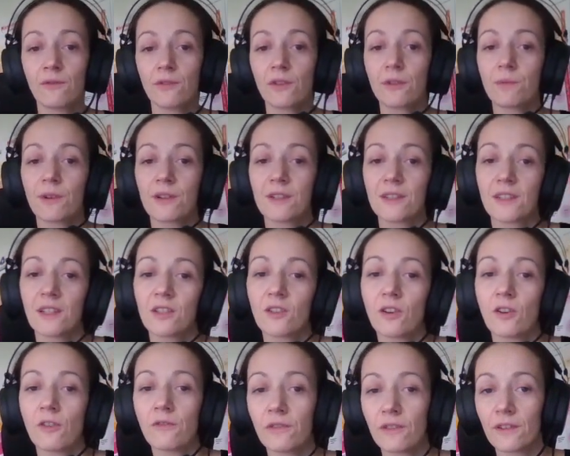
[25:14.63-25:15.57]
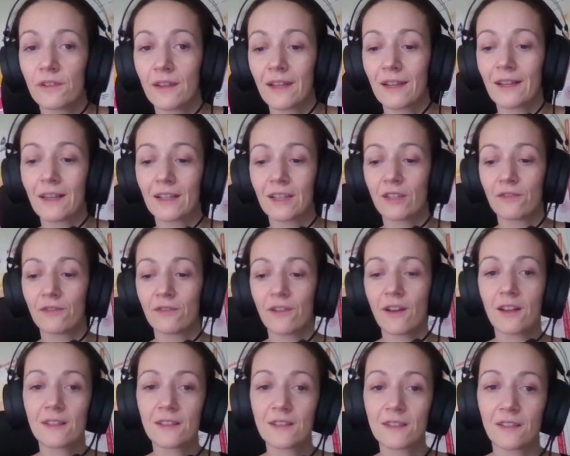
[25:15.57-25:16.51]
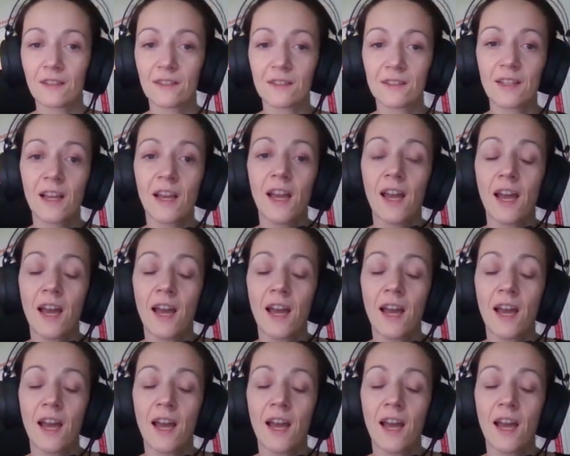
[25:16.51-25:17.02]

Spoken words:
3% of negative answers.